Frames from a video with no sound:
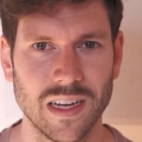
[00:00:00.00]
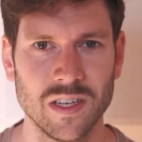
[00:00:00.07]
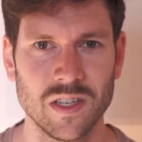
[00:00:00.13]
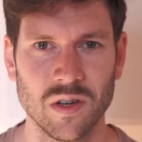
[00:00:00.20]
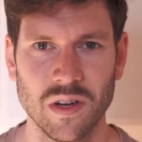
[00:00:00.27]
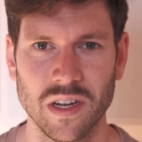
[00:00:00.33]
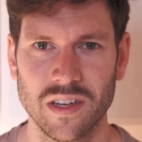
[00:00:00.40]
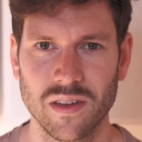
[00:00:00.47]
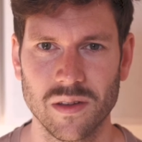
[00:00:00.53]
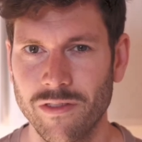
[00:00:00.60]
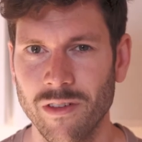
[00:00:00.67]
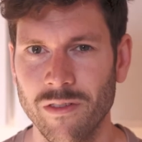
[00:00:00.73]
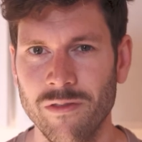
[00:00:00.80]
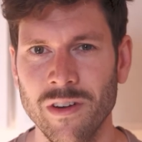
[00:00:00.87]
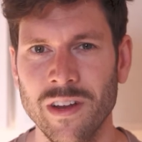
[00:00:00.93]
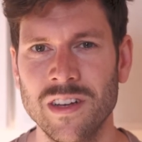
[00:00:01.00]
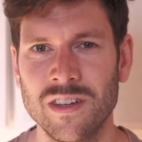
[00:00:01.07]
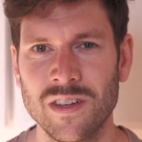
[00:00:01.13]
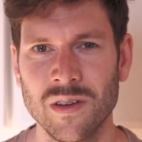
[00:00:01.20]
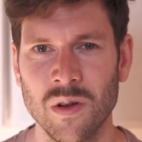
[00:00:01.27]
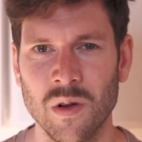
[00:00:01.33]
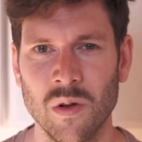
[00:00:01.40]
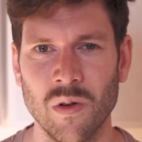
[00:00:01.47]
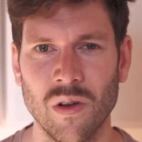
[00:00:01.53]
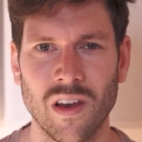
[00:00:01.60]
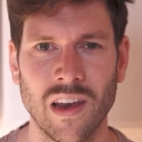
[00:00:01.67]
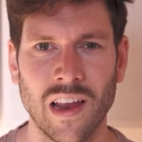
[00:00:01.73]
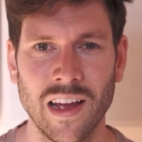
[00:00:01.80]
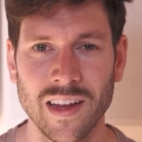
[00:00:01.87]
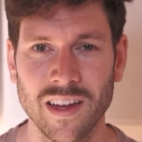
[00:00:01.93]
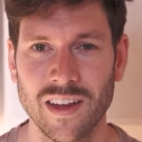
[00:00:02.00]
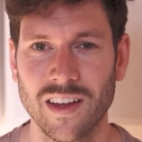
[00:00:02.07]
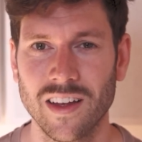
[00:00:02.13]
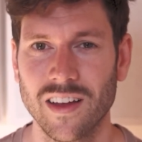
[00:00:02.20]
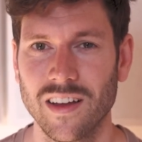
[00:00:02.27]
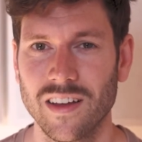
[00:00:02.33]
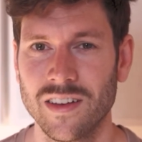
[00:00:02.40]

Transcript: Enjoy it. Feel free to like